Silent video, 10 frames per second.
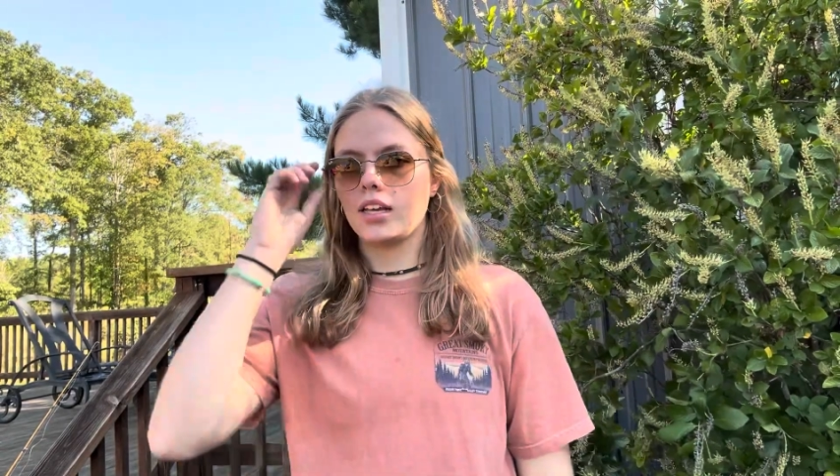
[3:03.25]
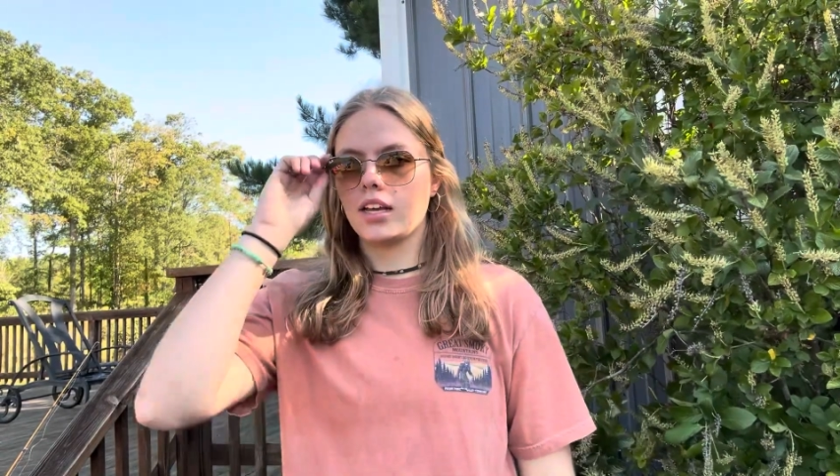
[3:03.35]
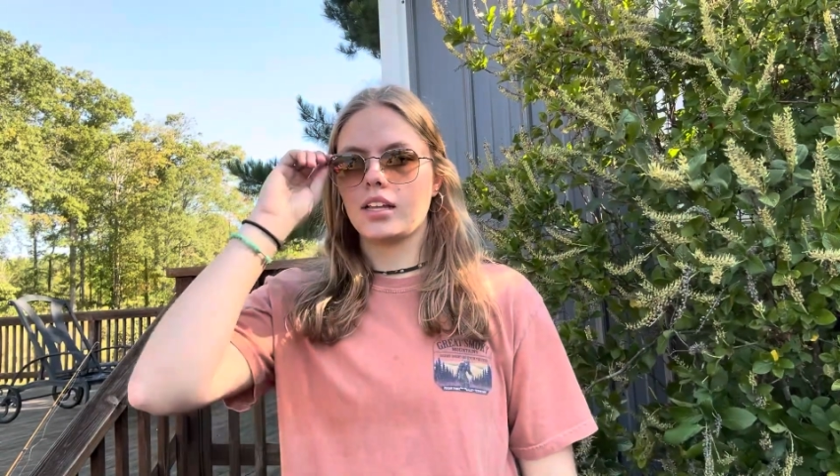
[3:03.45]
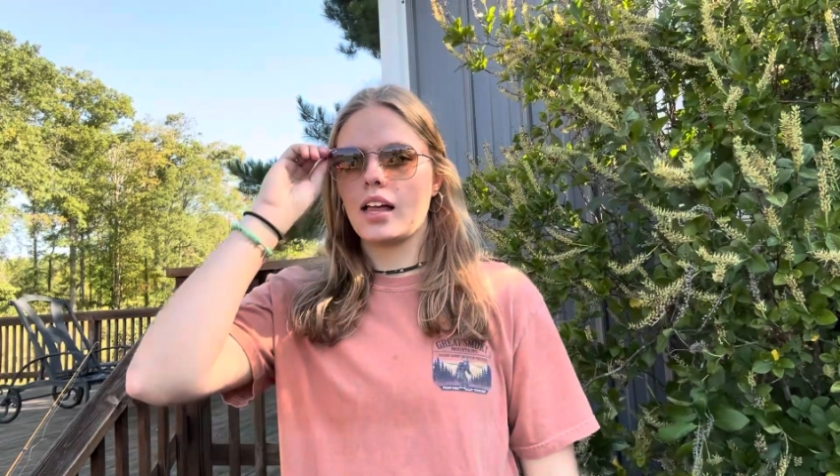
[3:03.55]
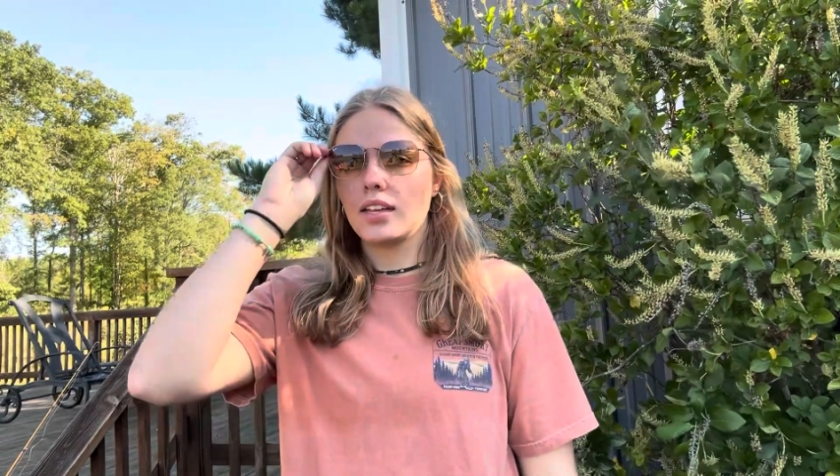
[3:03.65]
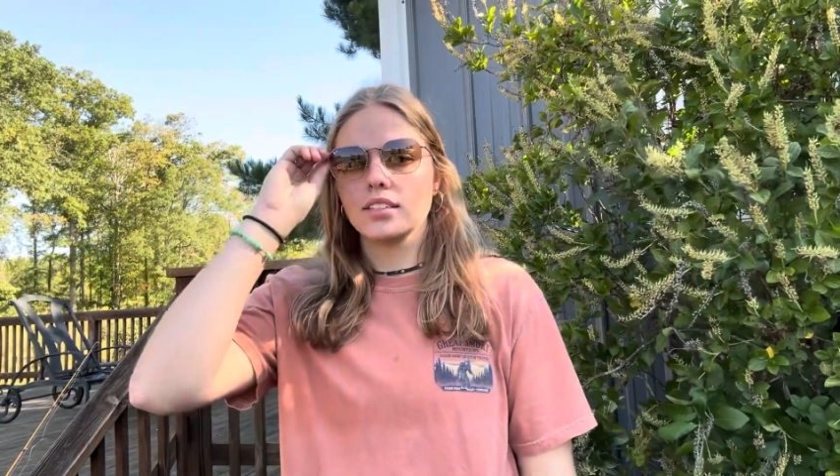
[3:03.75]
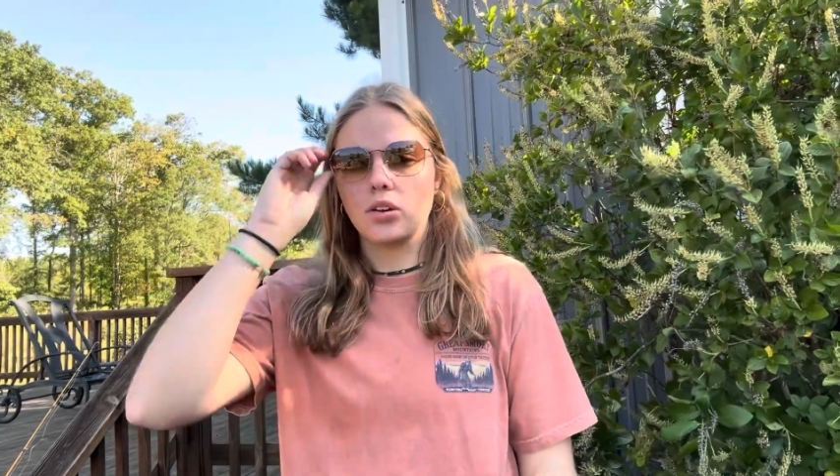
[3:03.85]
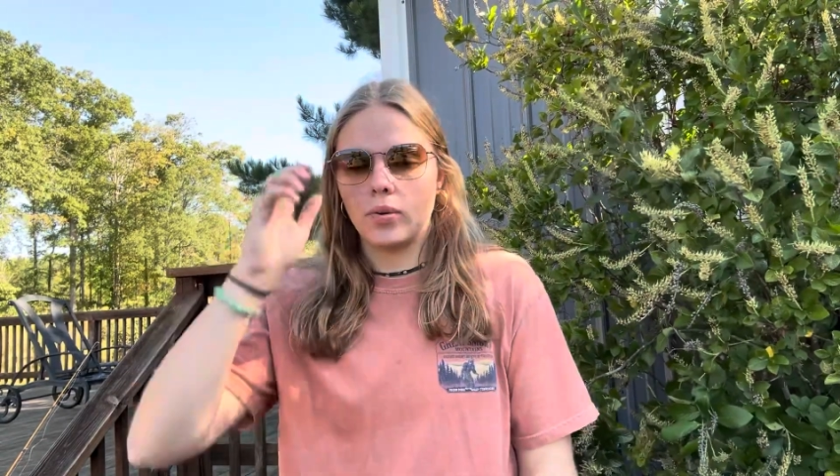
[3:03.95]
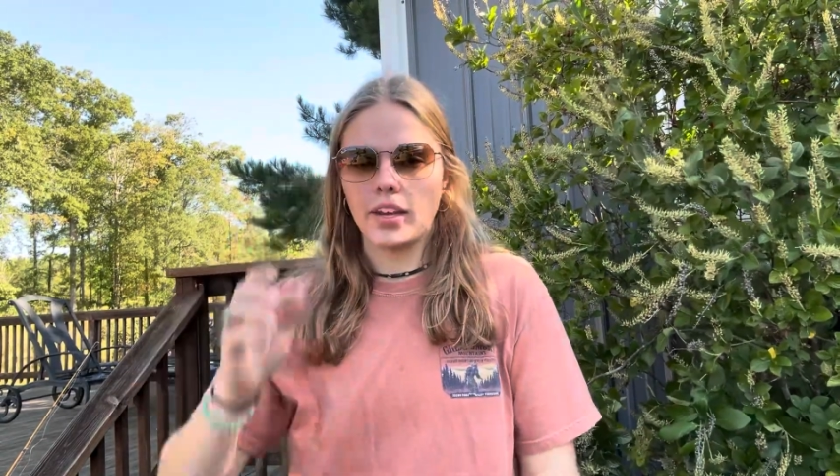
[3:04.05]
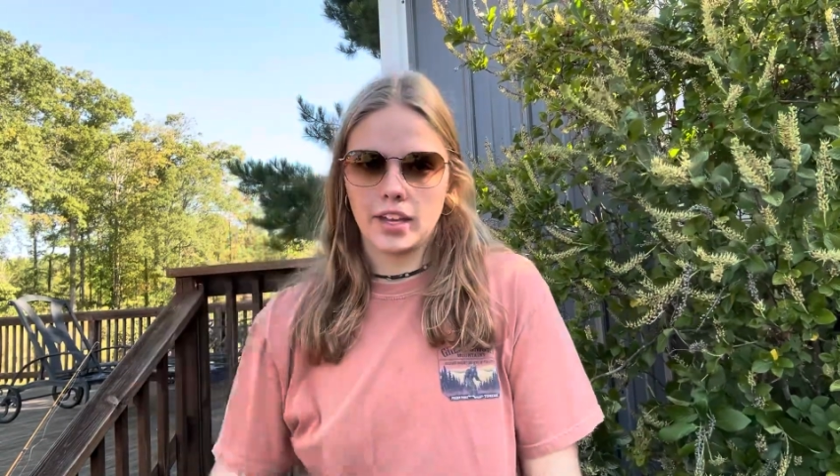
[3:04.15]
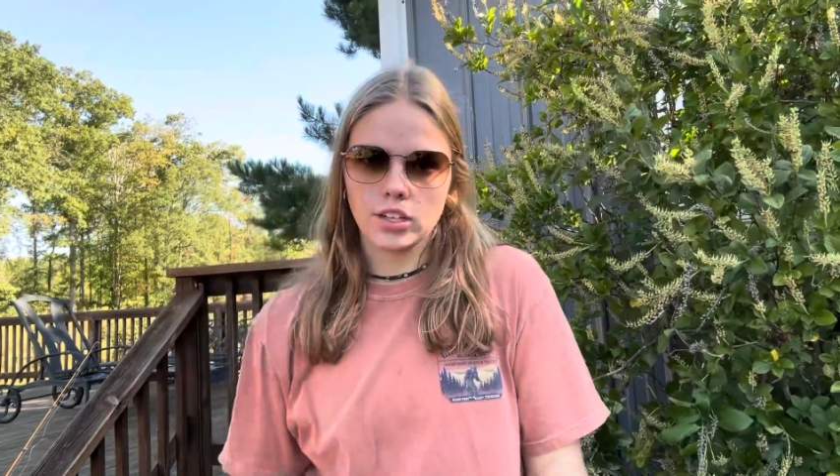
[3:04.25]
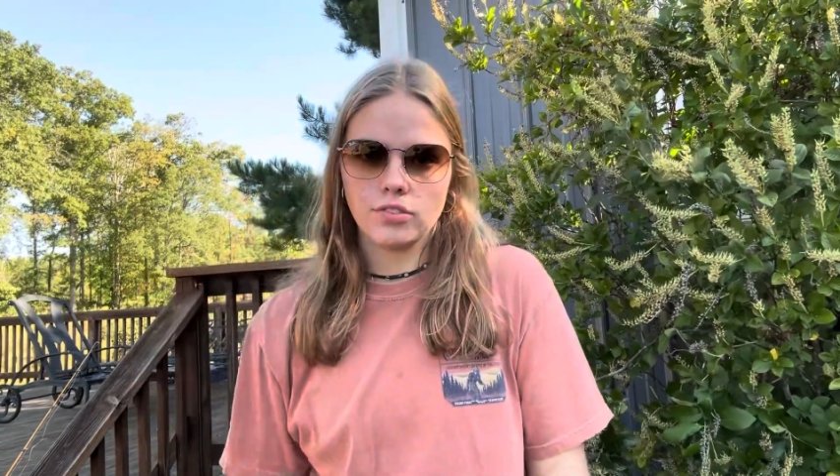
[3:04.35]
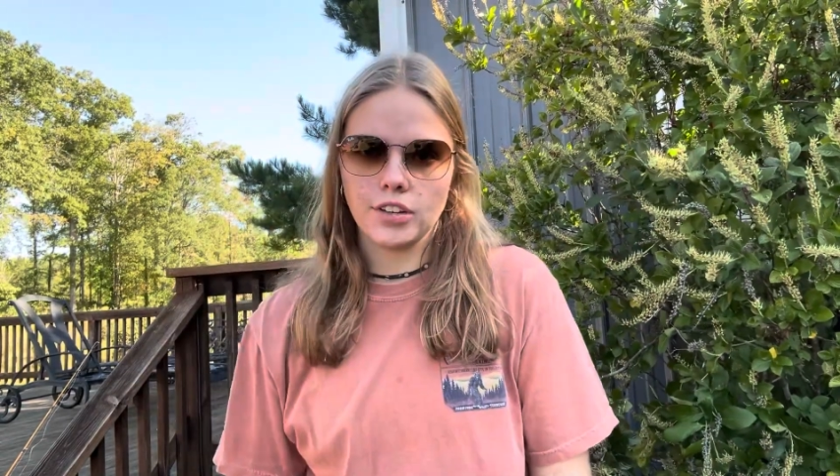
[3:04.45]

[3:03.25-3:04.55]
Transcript: and classic way to catch